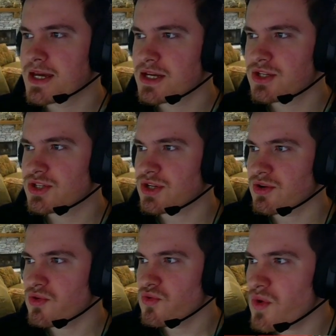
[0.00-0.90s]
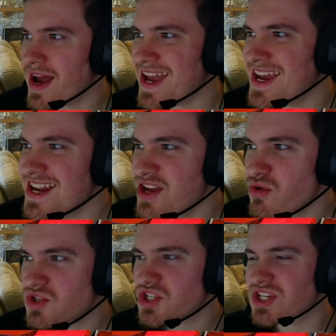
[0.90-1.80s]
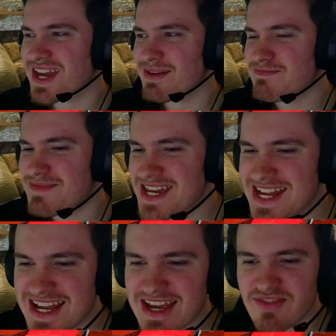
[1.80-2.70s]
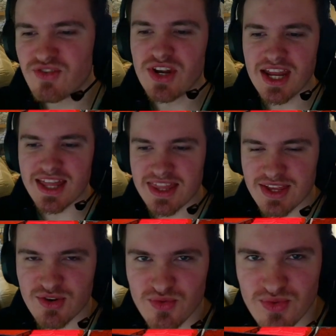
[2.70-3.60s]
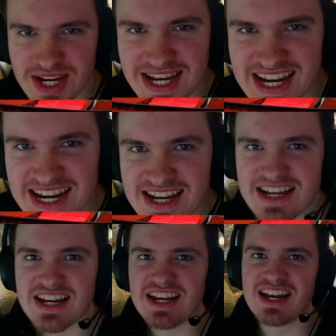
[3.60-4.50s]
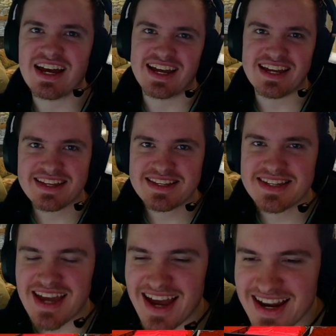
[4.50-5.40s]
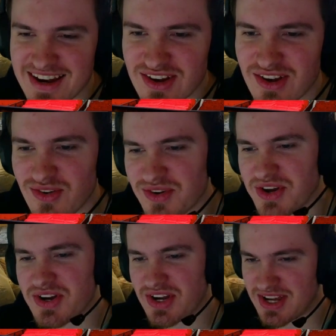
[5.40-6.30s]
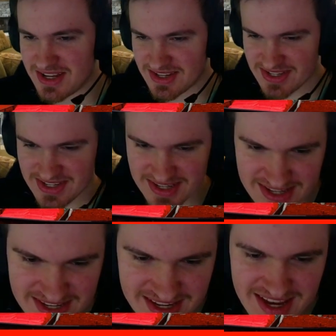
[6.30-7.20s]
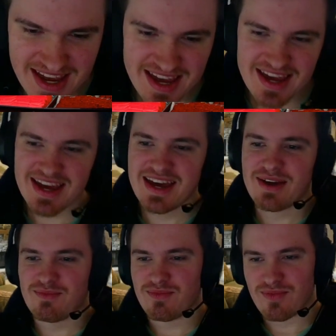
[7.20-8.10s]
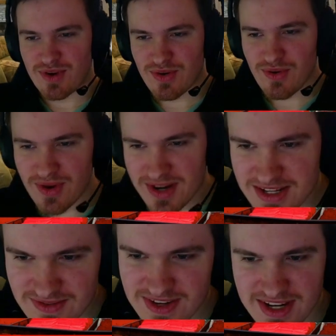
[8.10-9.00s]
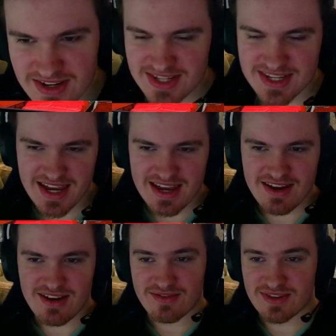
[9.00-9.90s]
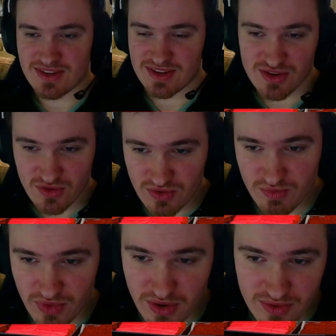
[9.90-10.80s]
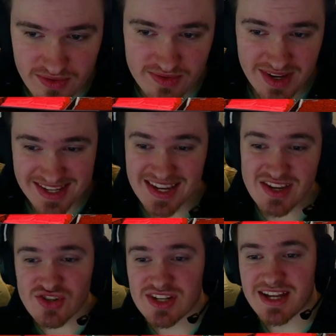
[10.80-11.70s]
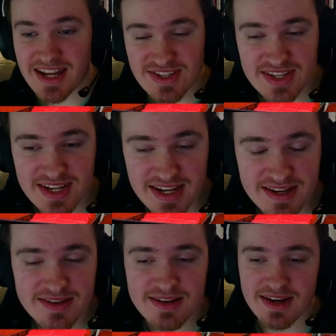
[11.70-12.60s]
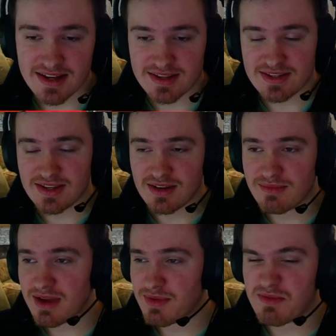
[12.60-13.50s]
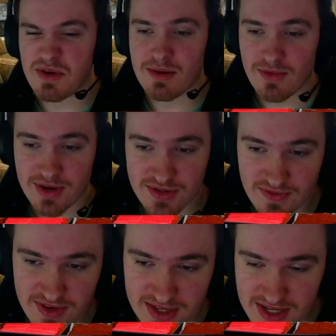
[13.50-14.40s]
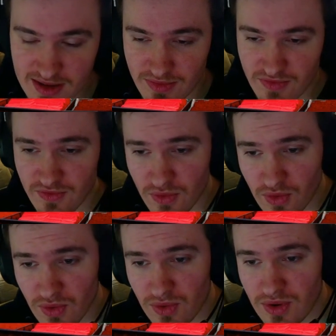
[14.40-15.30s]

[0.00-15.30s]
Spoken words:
So, INEOS being given the green light at long last. Recording this video today after the news broke essentially yesterday, and maybe murmurings of it the day before,